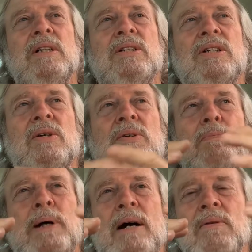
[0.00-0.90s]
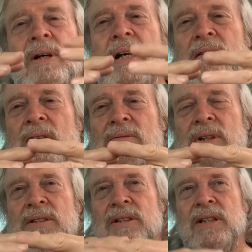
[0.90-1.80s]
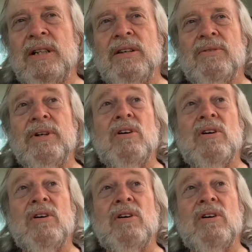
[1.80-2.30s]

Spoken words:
so that power cannot rest in these three.